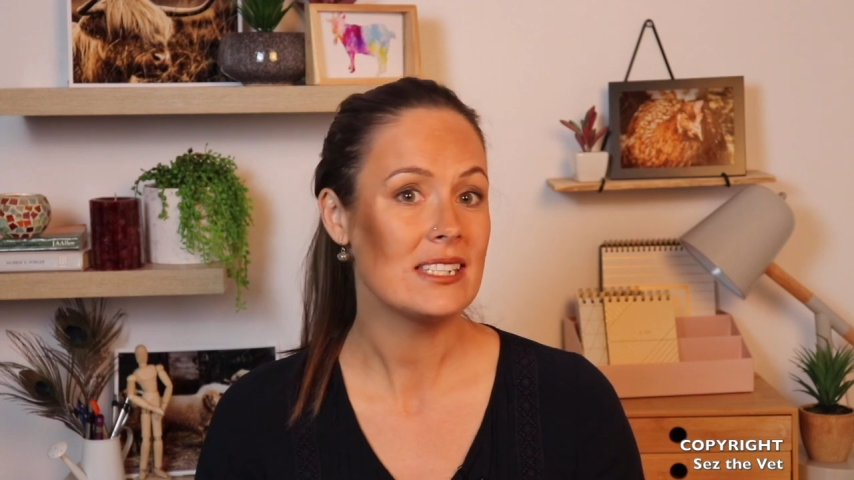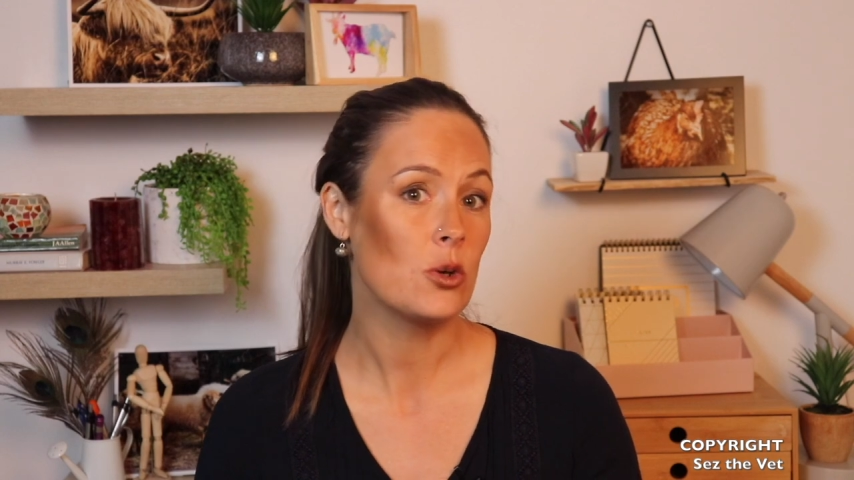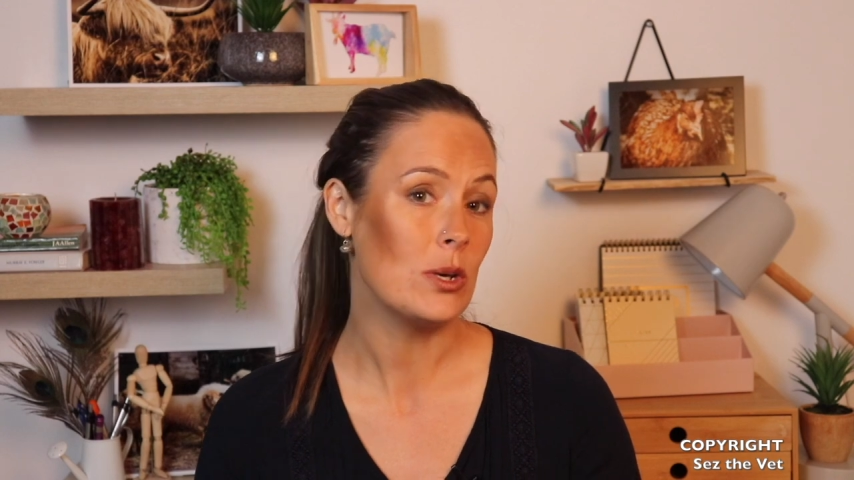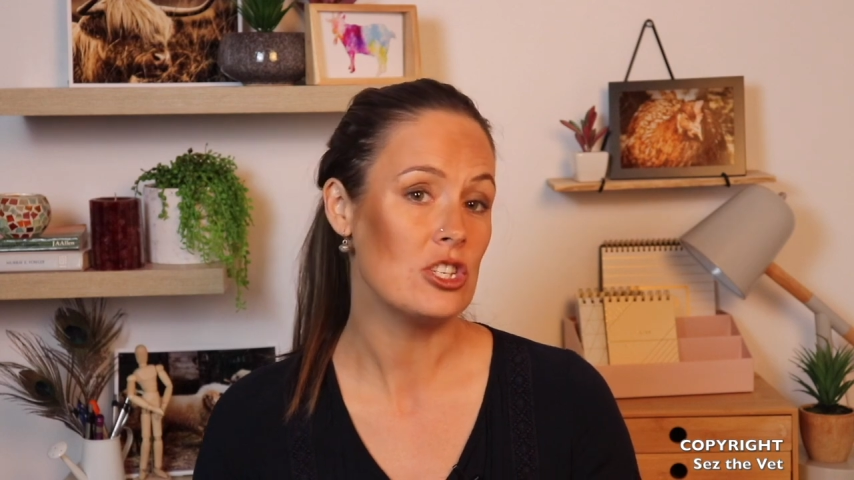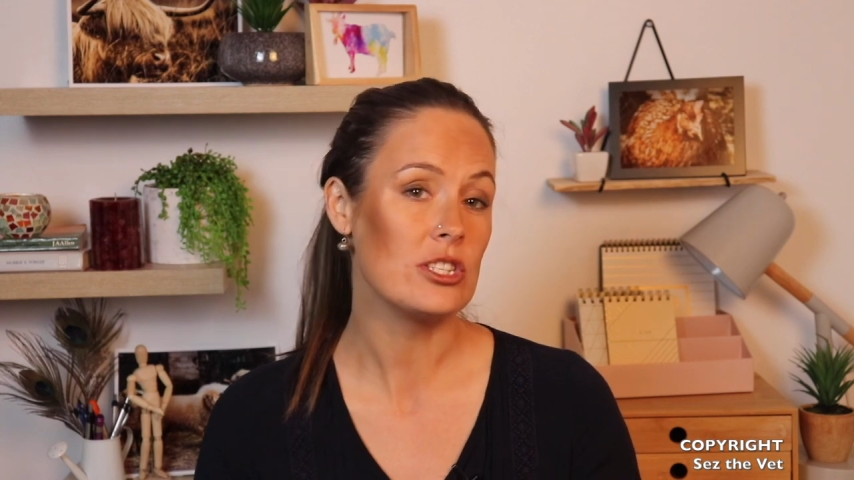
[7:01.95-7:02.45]

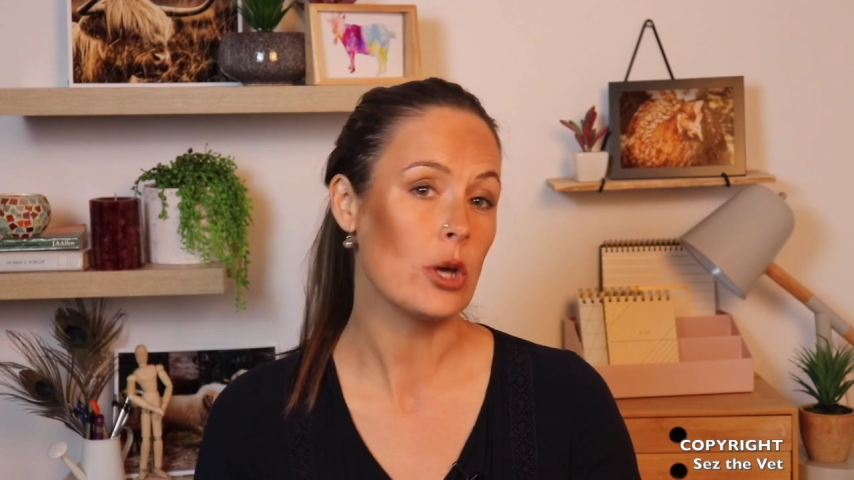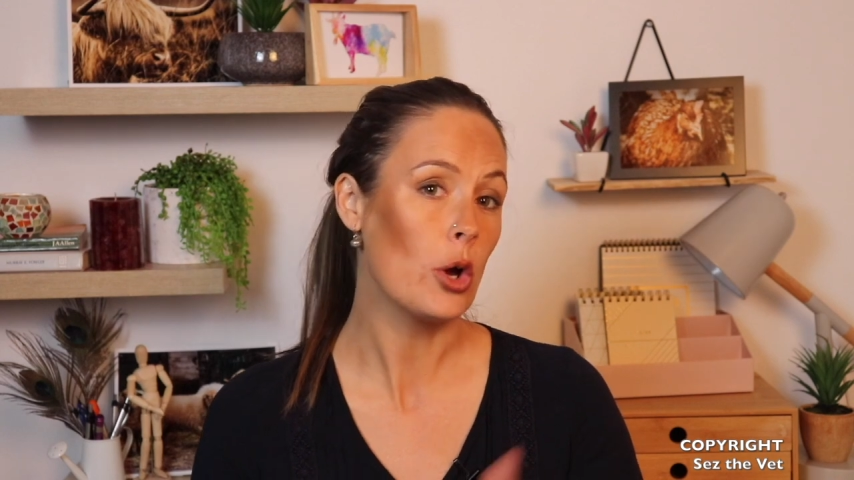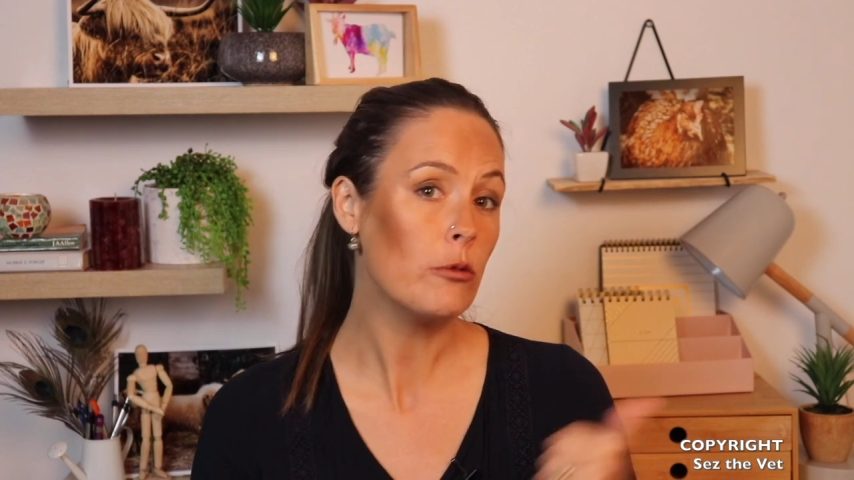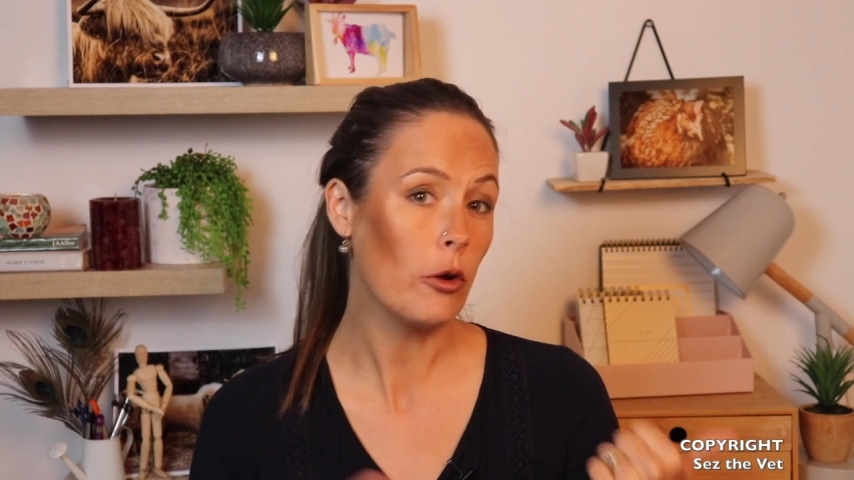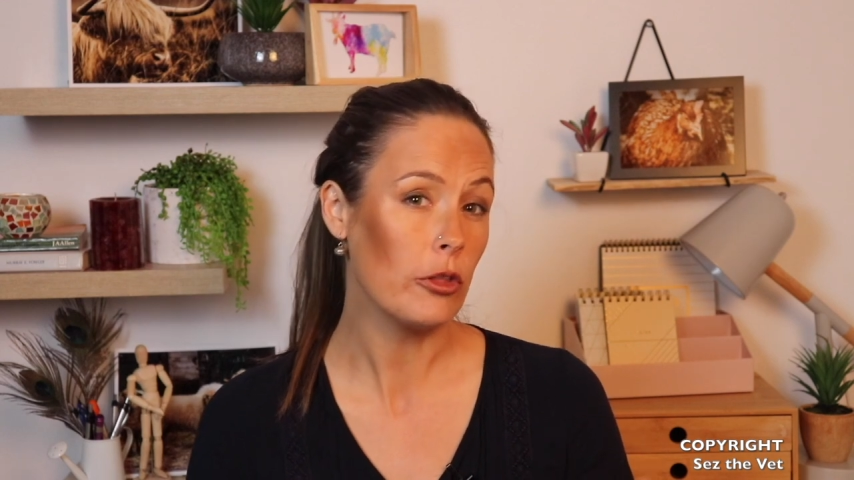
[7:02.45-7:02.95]
questions
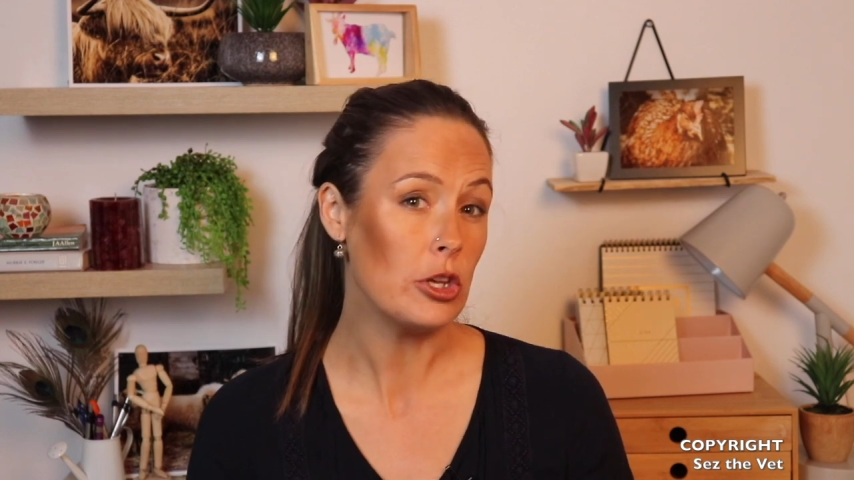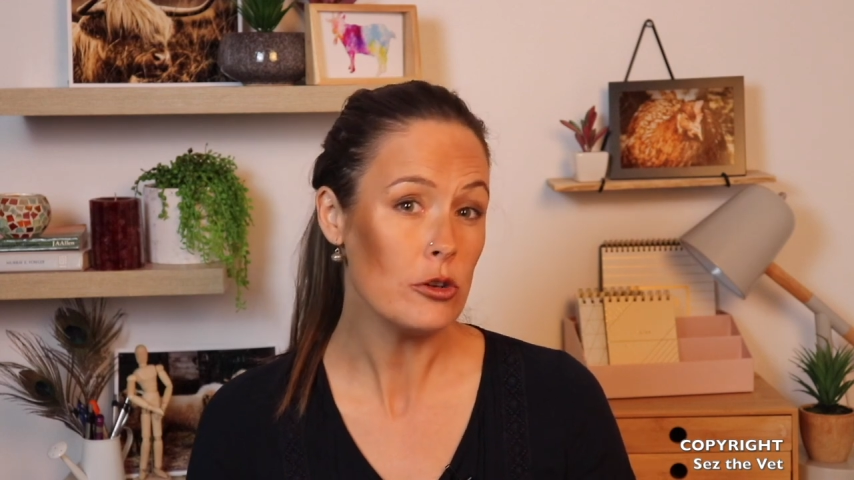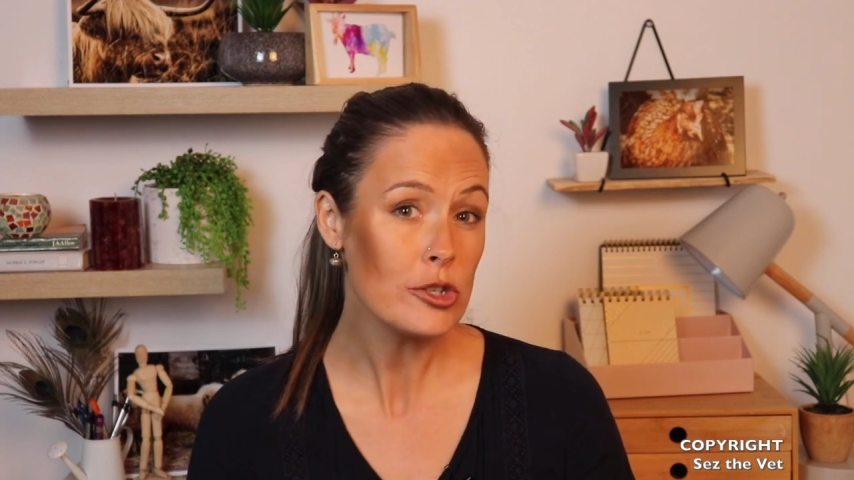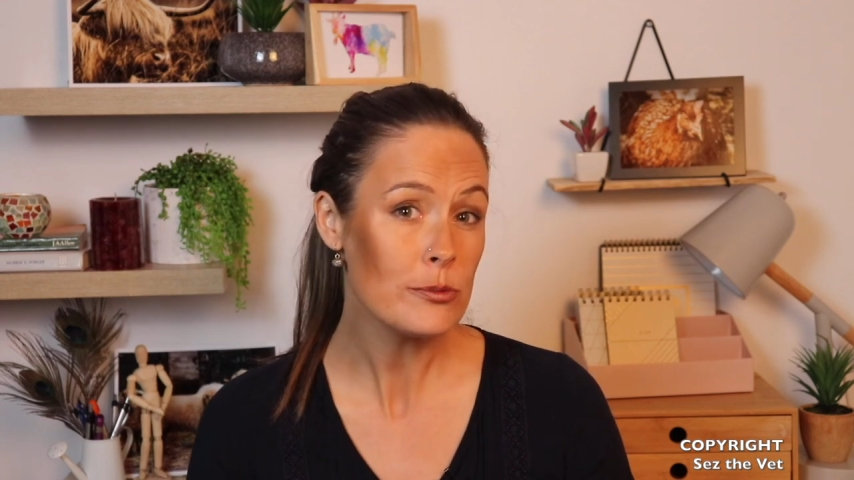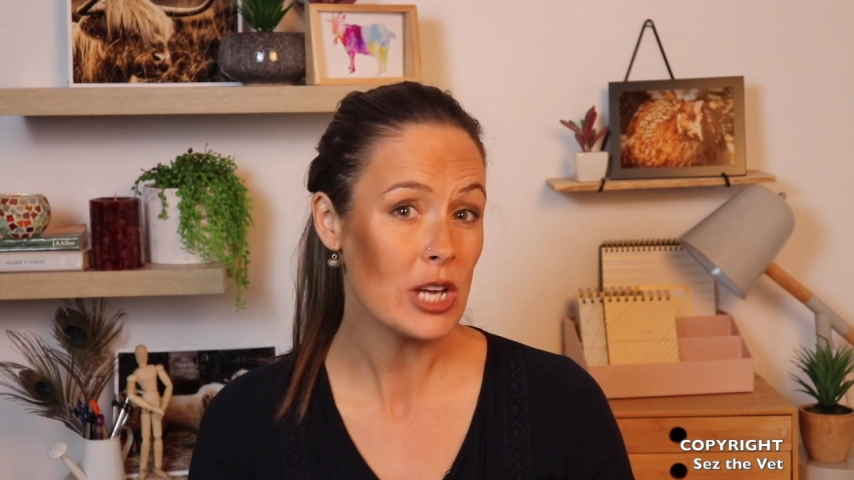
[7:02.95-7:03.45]
over on the
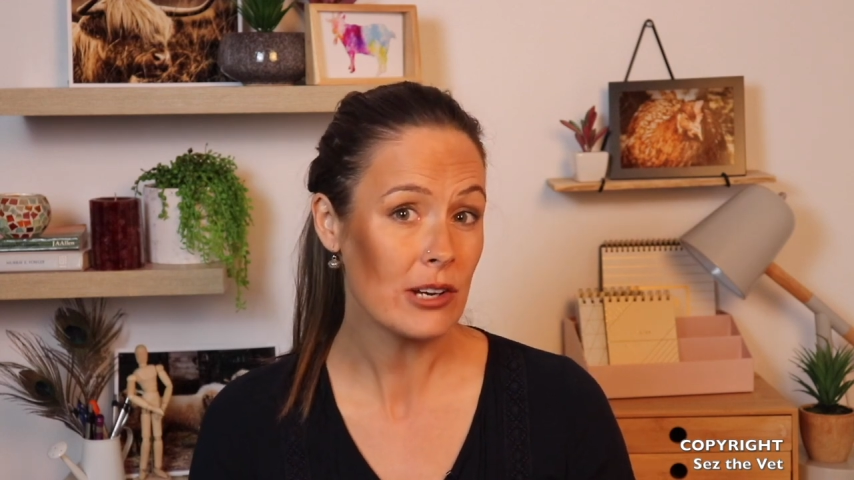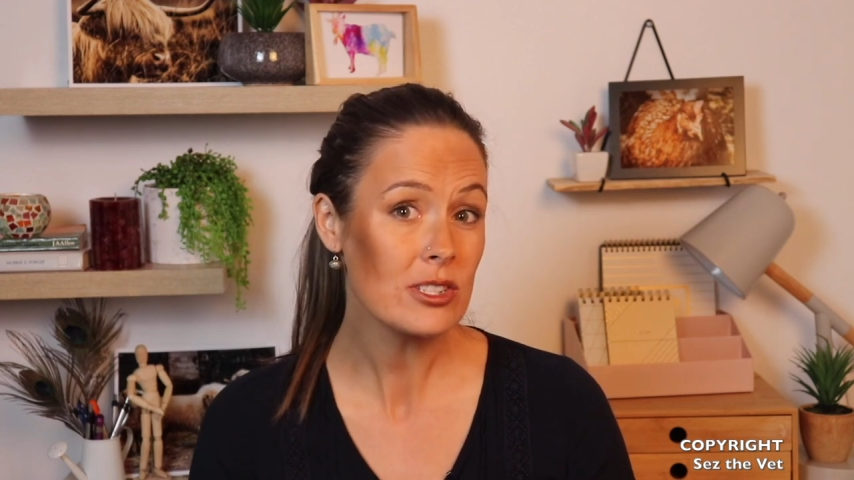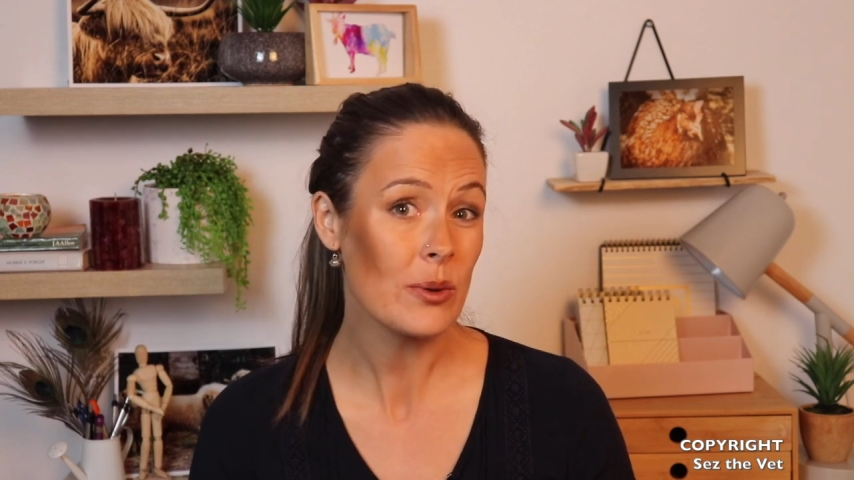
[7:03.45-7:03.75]
YouTube channel so